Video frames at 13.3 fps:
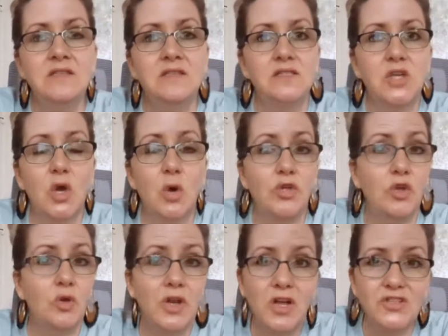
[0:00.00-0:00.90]
So
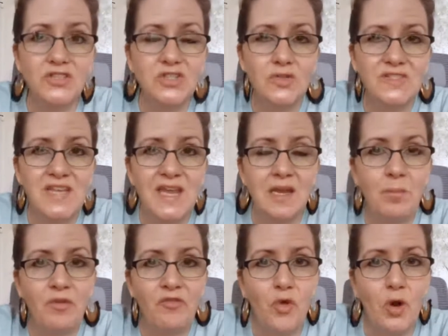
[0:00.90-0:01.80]
you can also send a
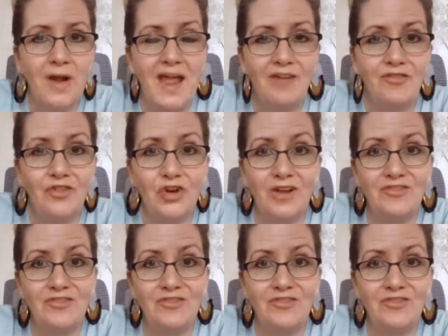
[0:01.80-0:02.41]
before and after.